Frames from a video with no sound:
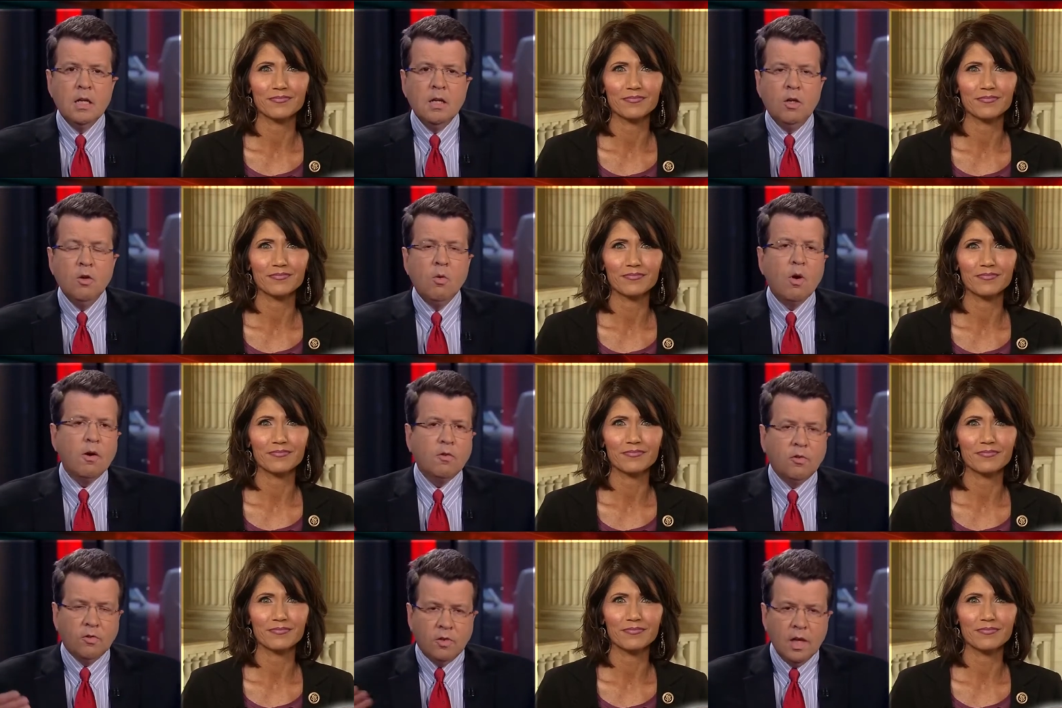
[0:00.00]
Speaker 1: you are
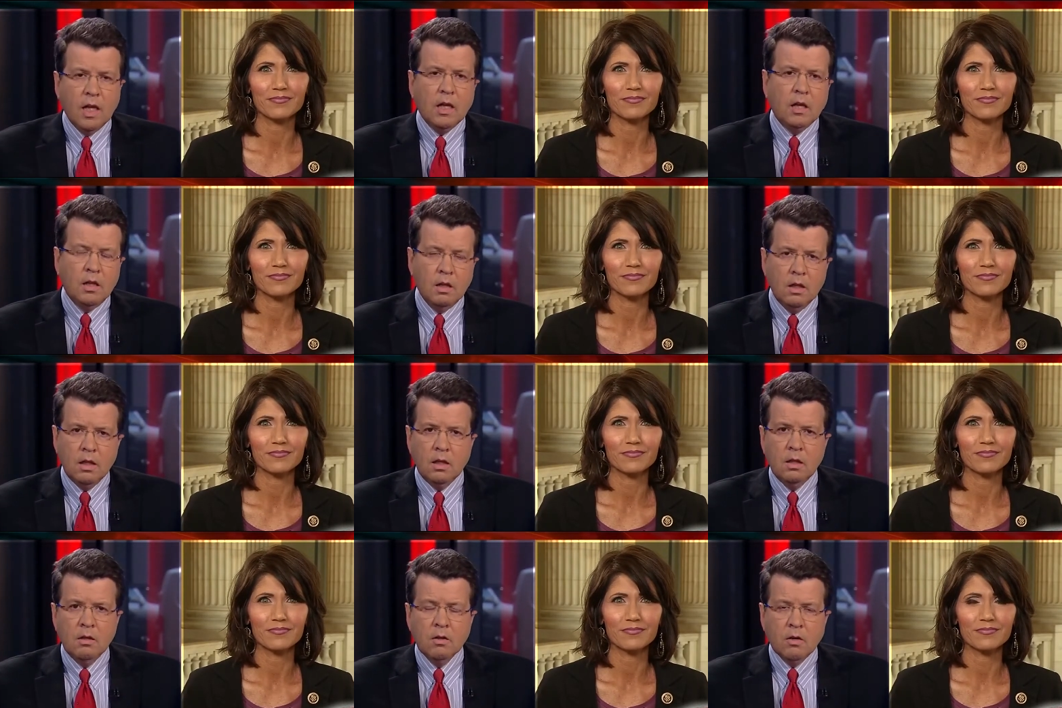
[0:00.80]
still
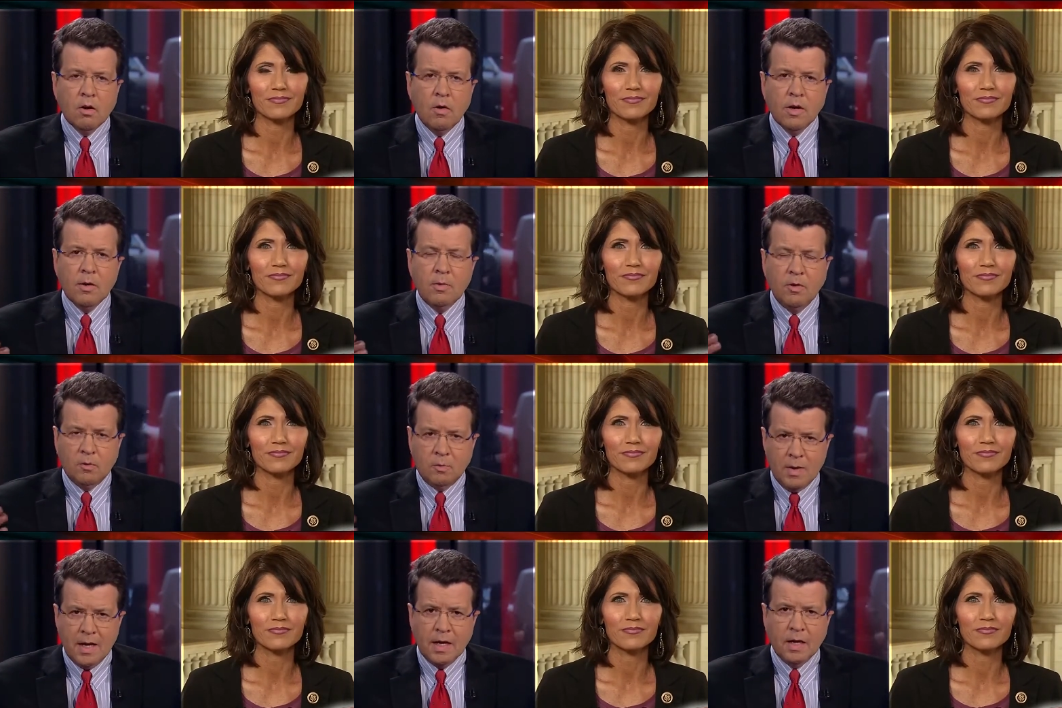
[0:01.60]
going to be
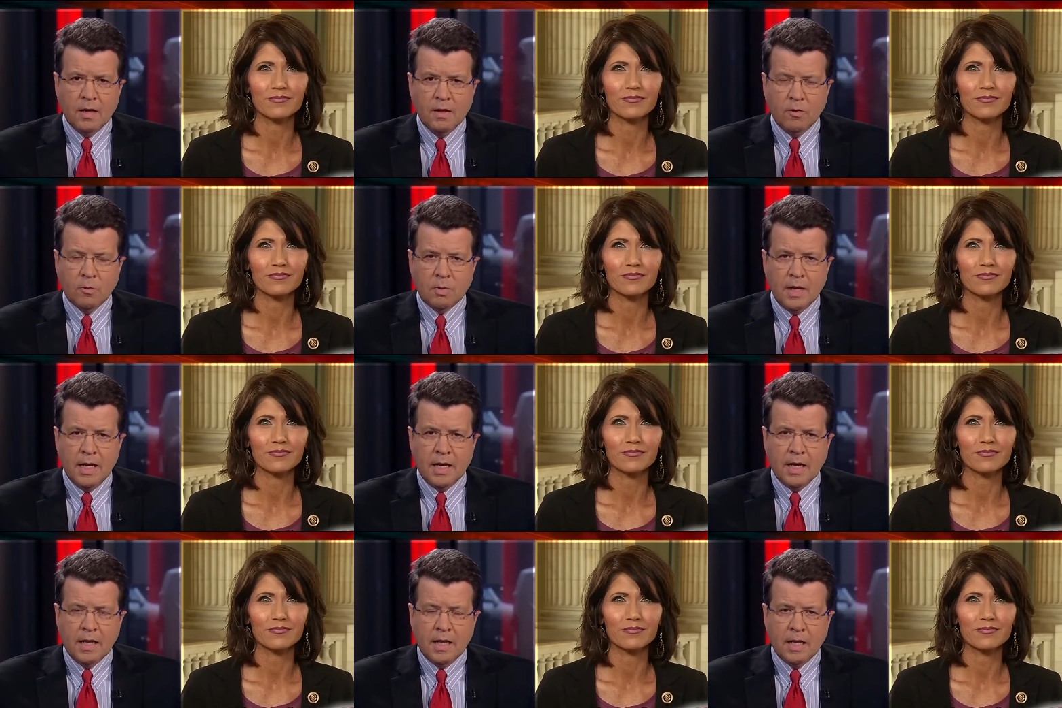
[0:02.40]
spending under this
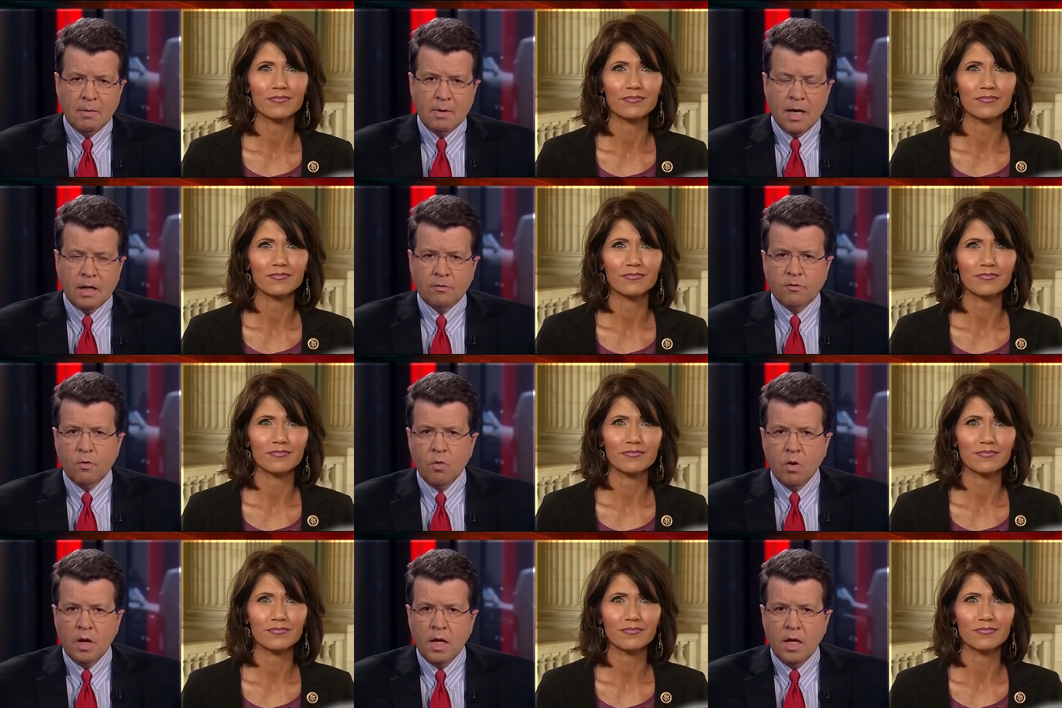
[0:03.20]
plan, I think, about
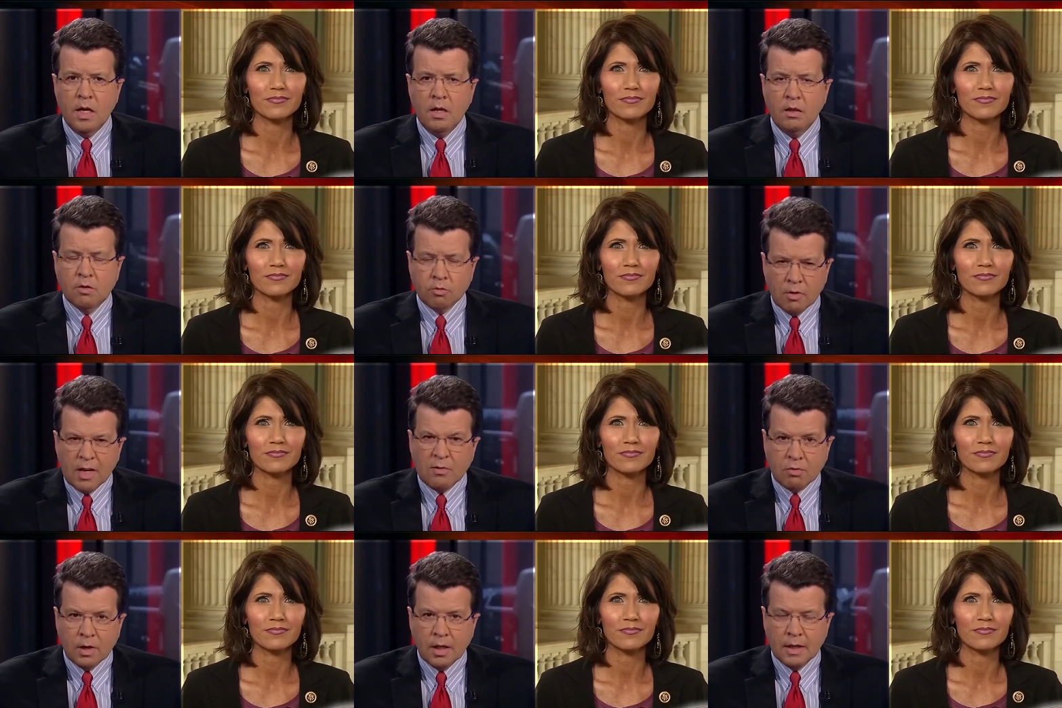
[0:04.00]
$43
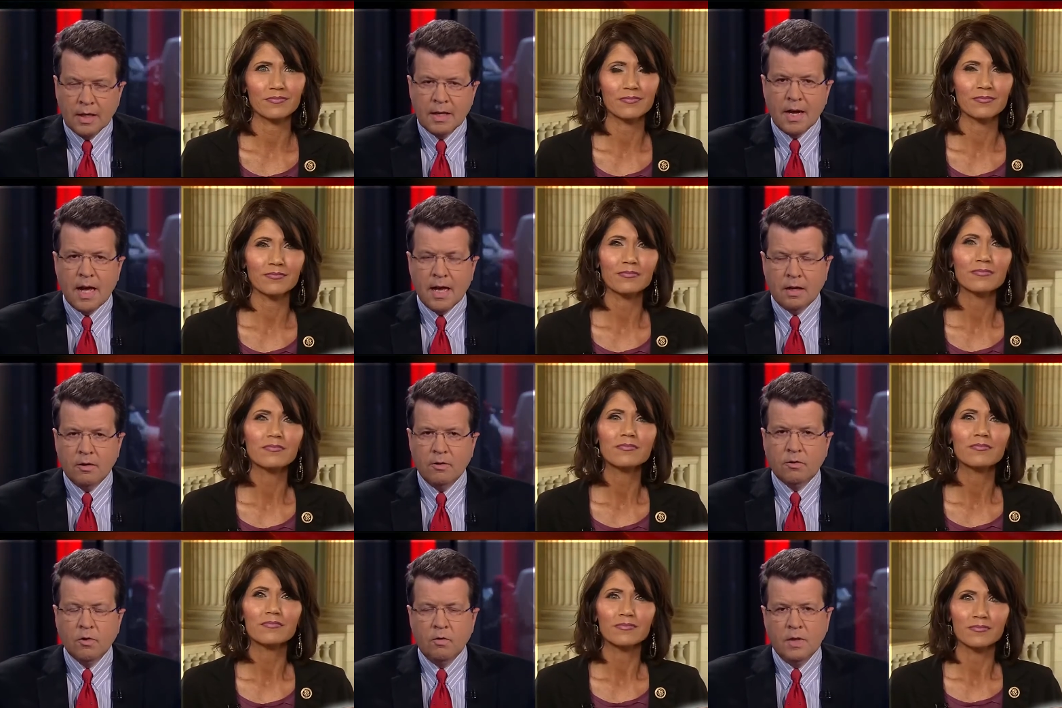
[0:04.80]
trillion
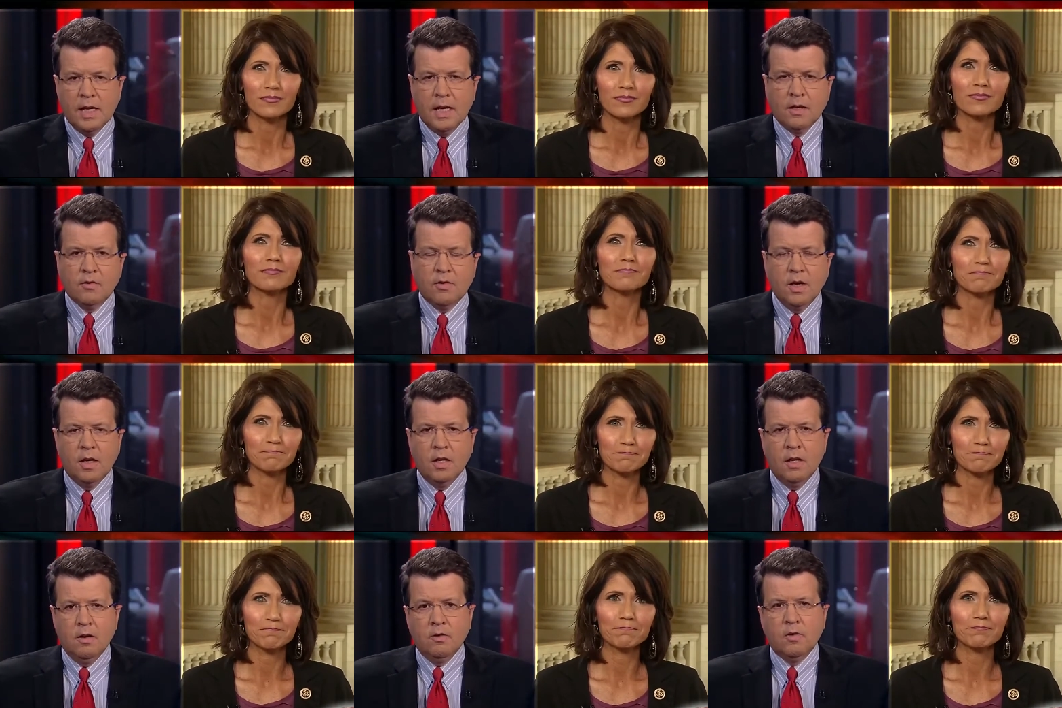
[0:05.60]
over the next mm -hmm. 10
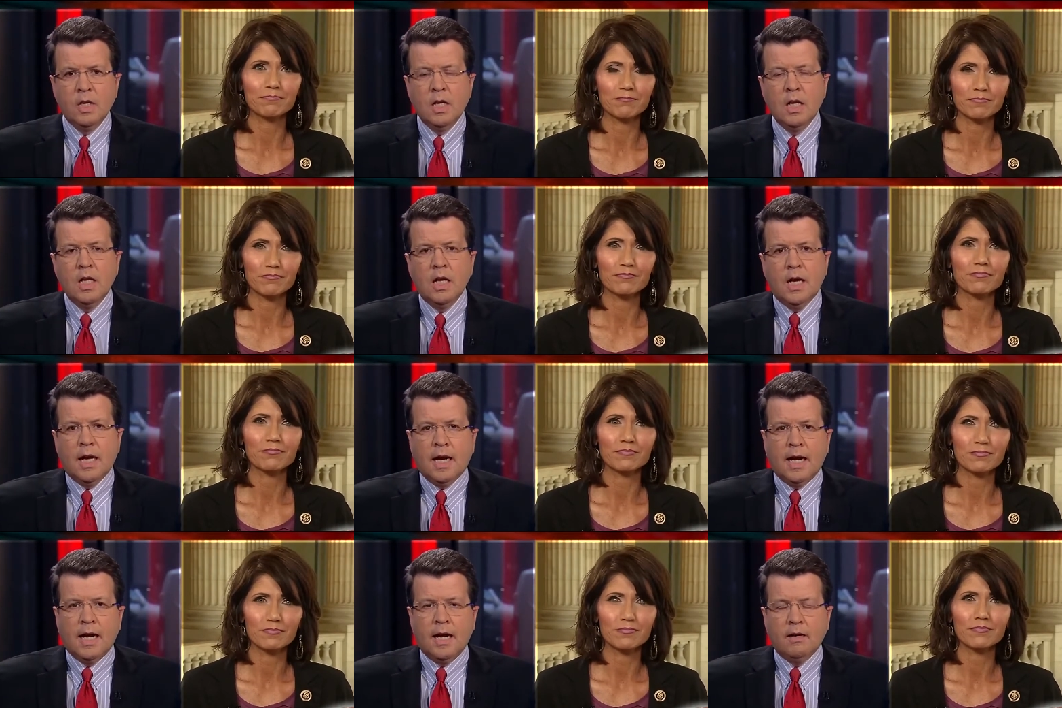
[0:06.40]
mm-hmm. years
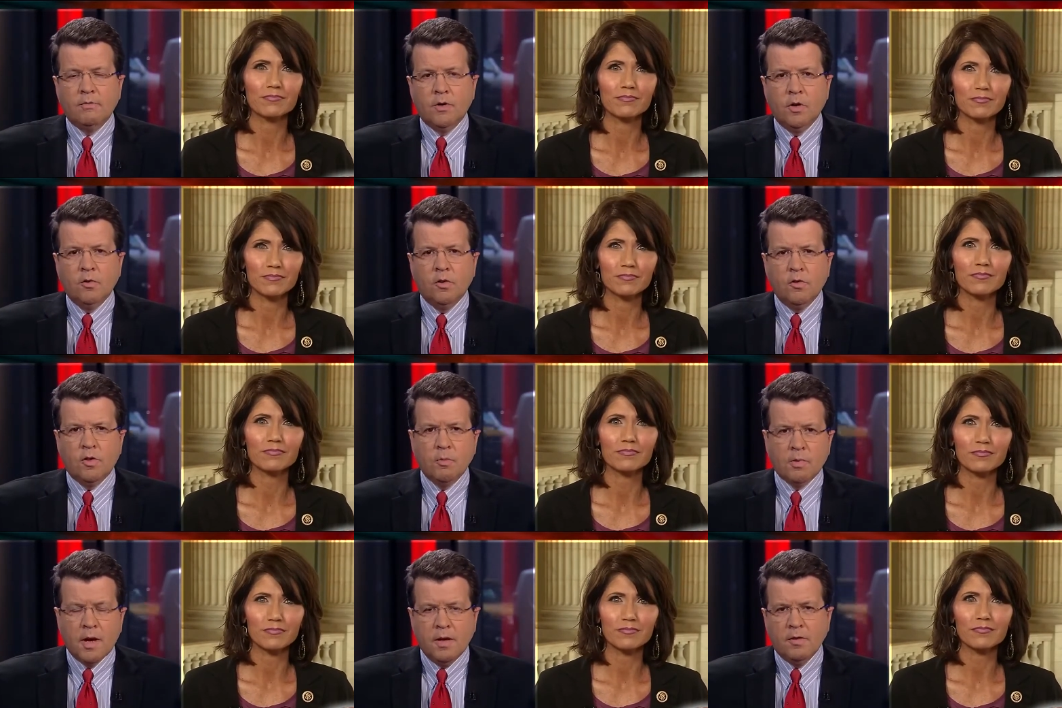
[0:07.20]
uh, versus the
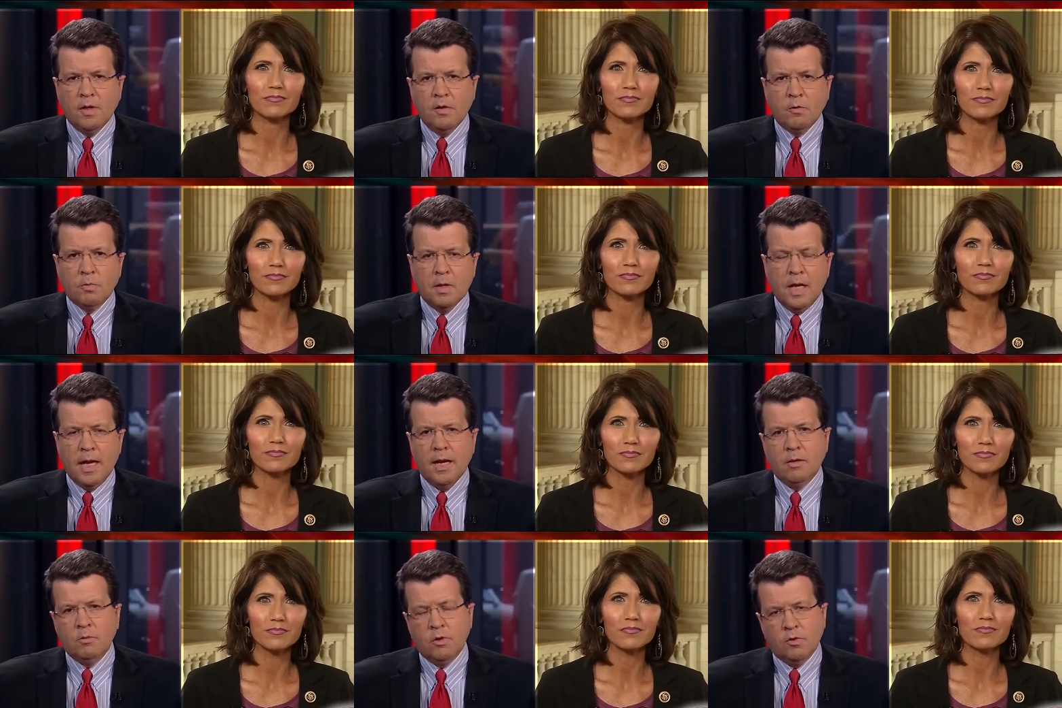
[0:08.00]
president's
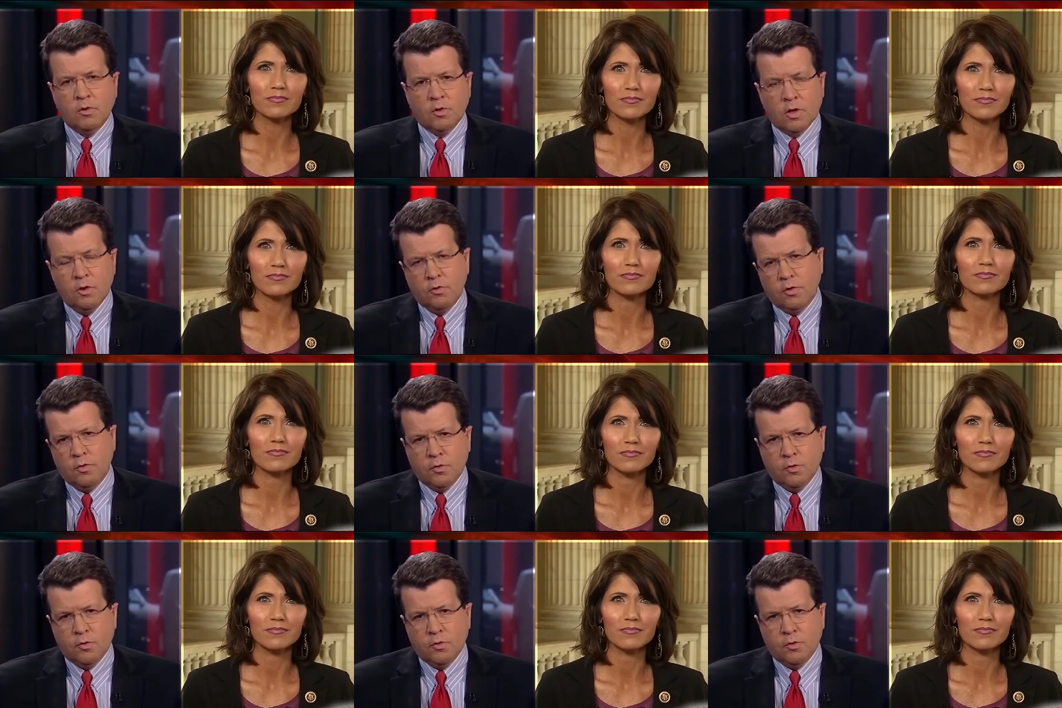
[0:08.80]
plan, which is closer to